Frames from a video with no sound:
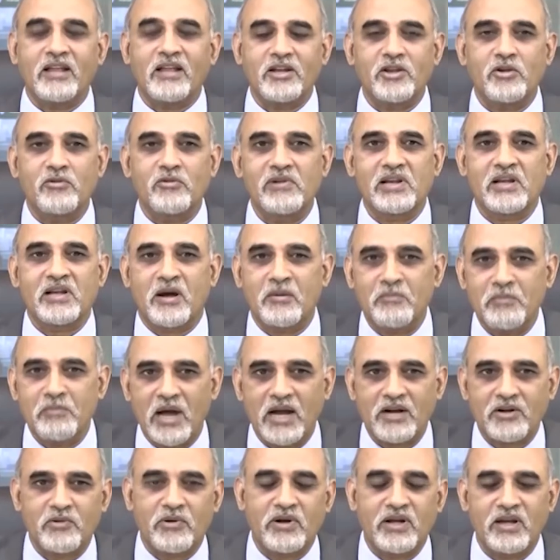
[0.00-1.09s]
that you will come
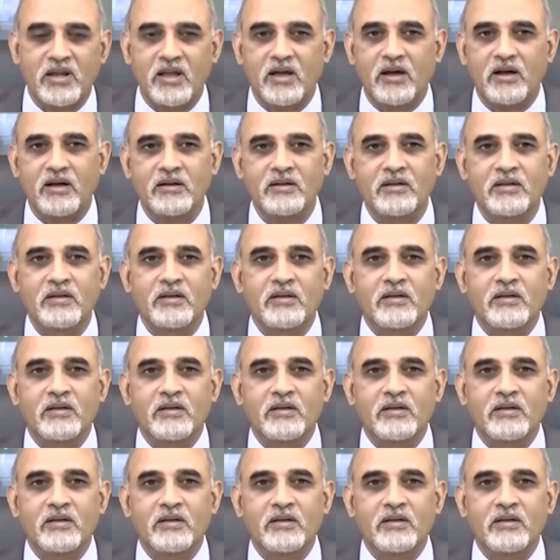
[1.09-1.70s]
back to India